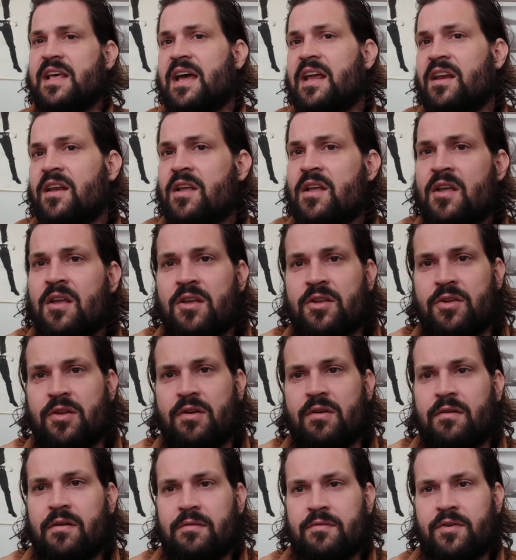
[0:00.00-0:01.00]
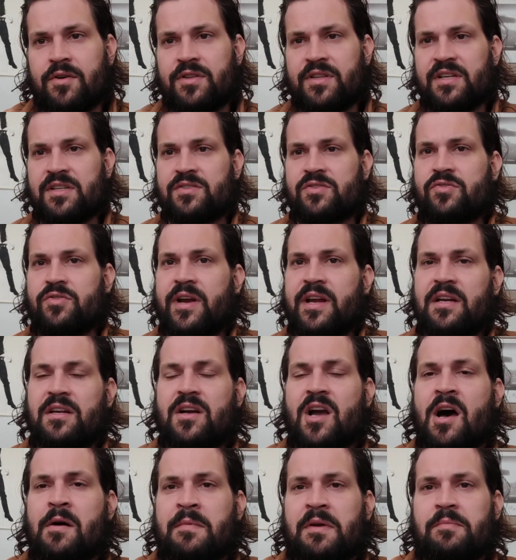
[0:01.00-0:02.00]
that you have all these great
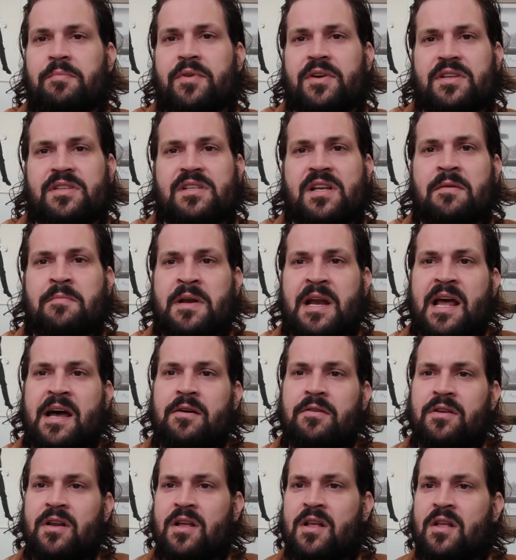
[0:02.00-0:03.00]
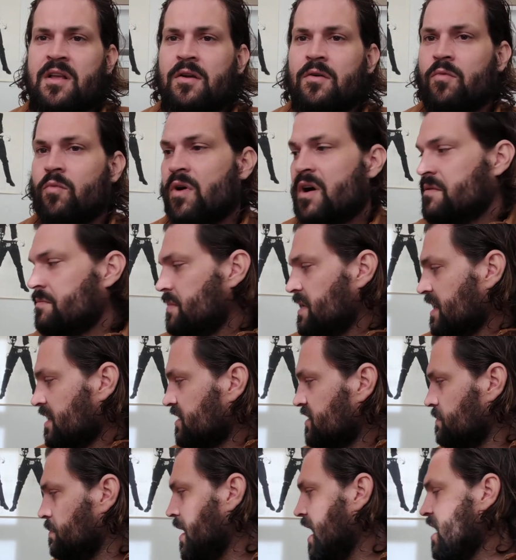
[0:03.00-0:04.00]
comic books coming out, one being
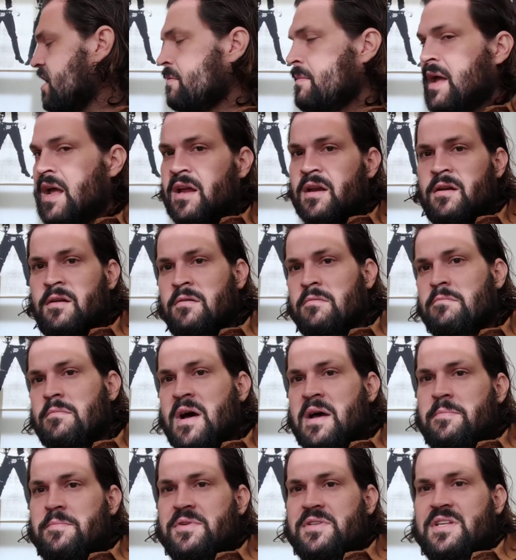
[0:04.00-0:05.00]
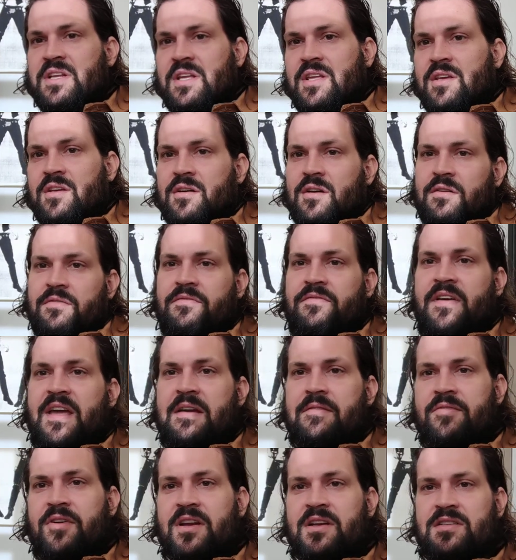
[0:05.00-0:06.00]
Spider-Man, my particular
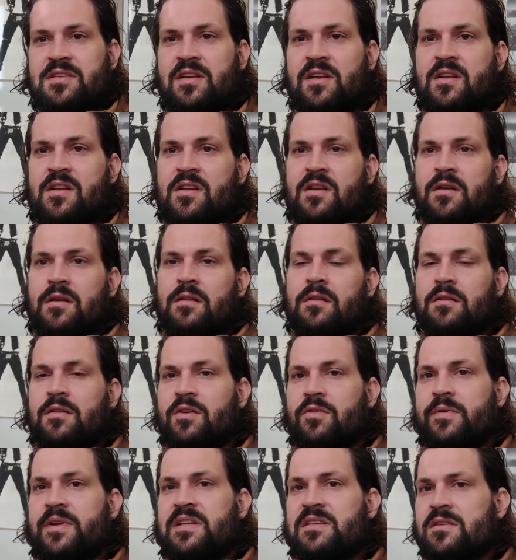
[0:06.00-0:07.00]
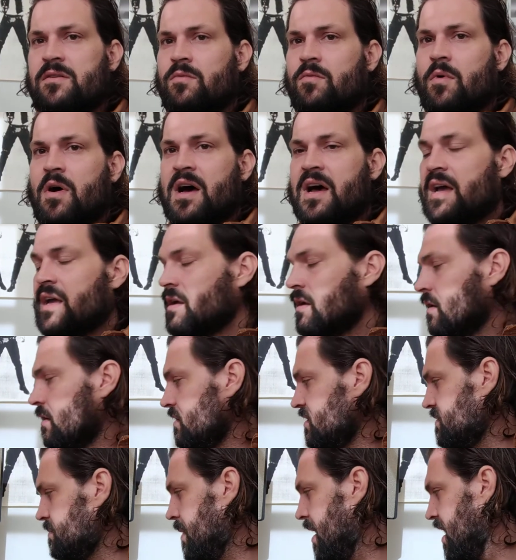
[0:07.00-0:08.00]
favorite. The reason why
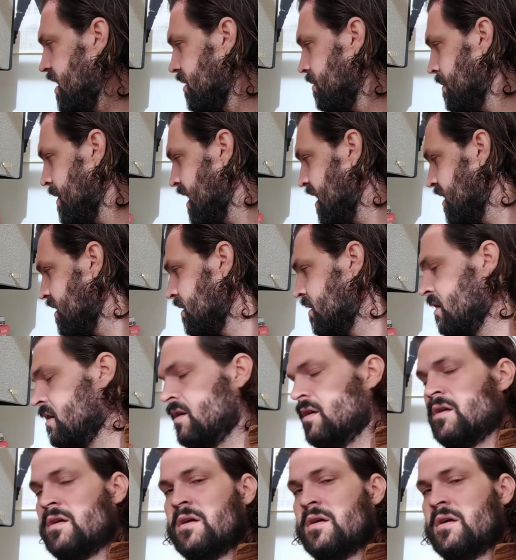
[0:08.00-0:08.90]
Spider-Man